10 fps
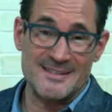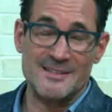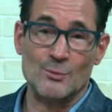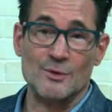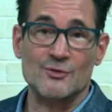
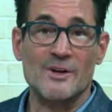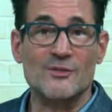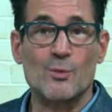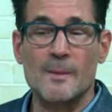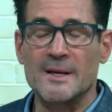then we'll
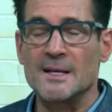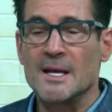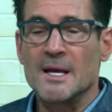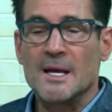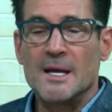address women.
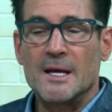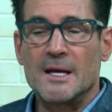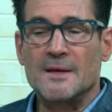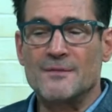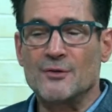
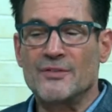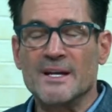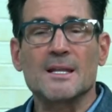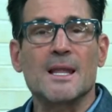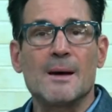If you see
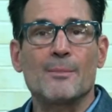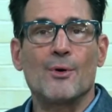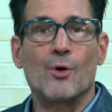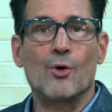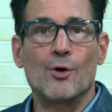a lump
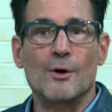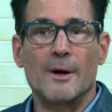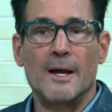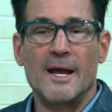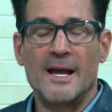or
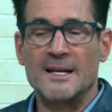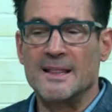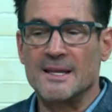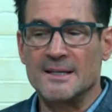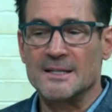
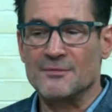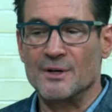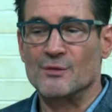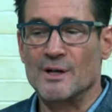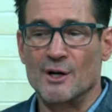anything
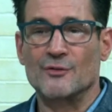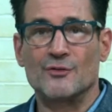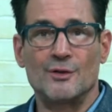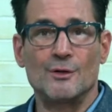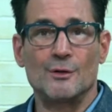different in regards
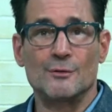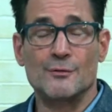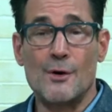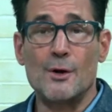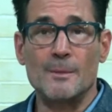to your
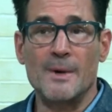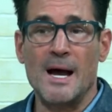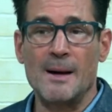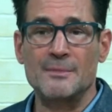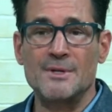scrotum,
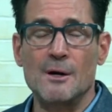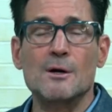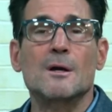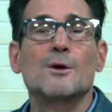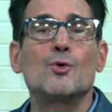don't
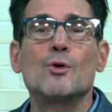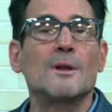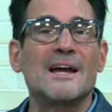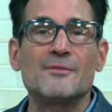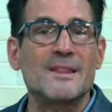
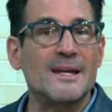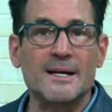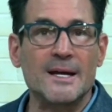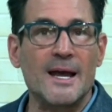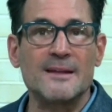Google
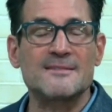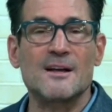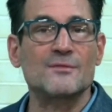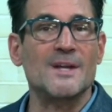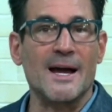everything and
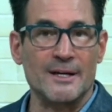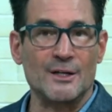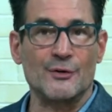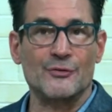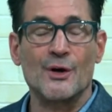
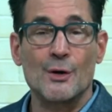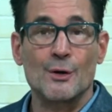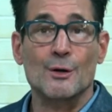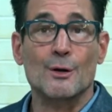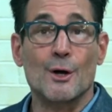self-diagnose.
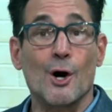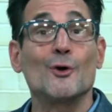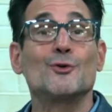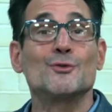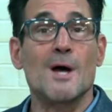Call
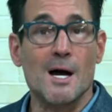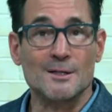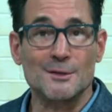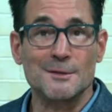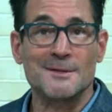your
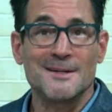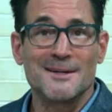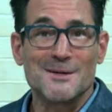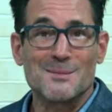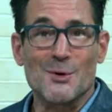doctor.
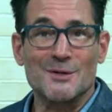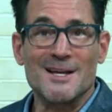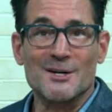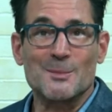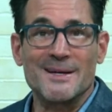More with
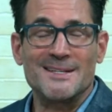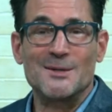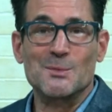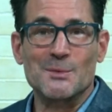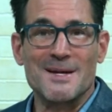Dr. Behdin
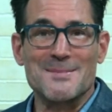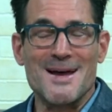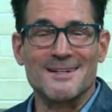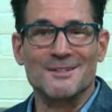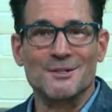when we come
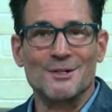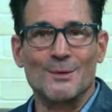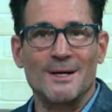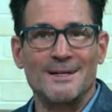back. Don't go away.